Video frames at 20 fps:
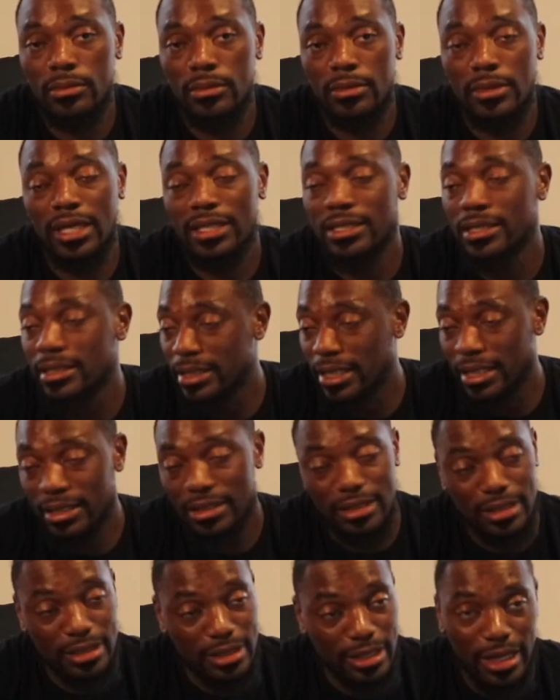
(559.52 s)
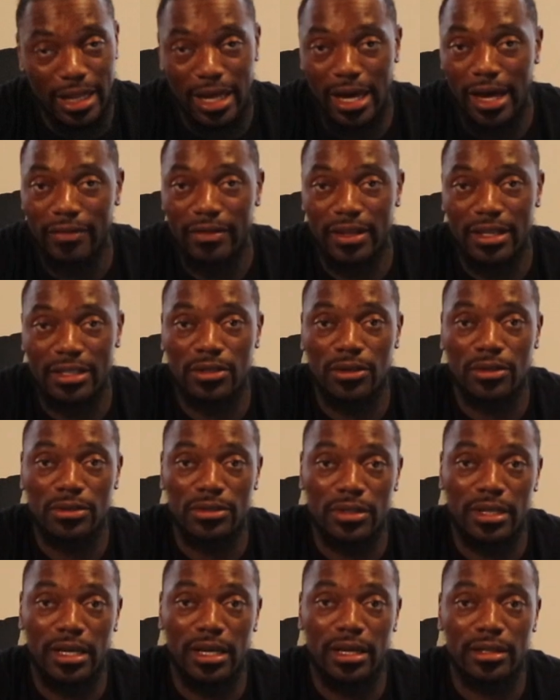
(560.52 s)
That's just a lie if they told
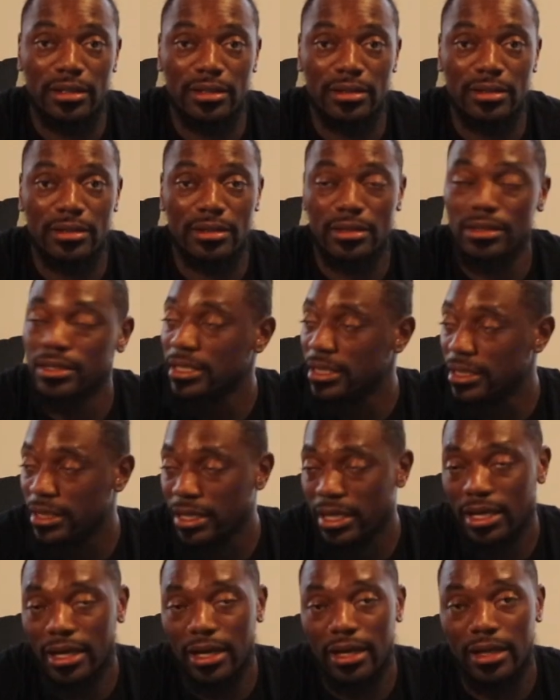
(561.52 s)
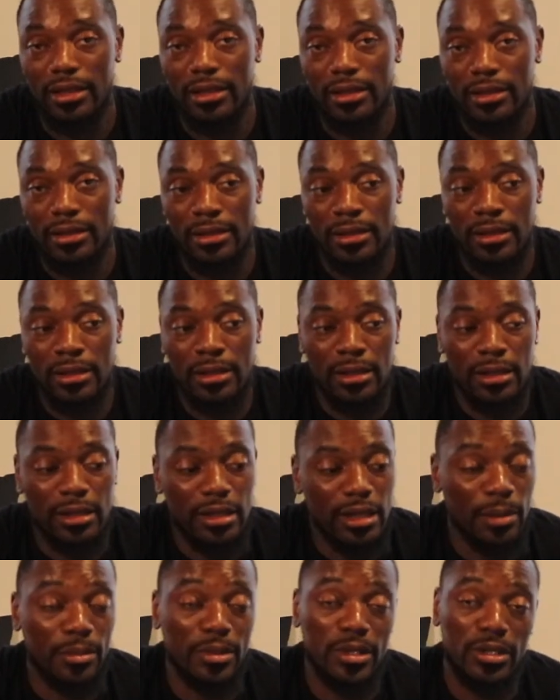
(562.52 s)
you that. It's just a lie.
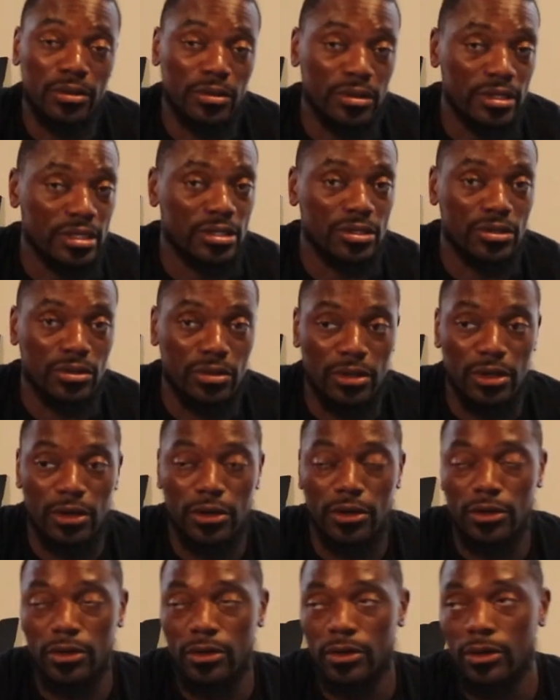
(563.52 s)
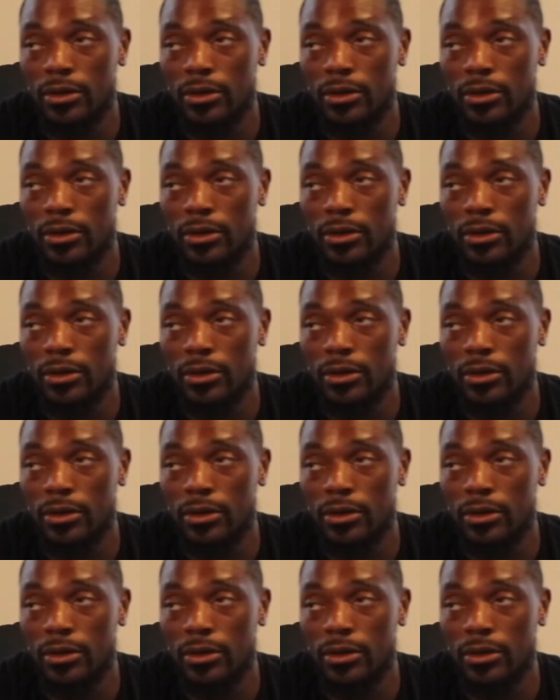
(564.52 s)
I've been doing this too long.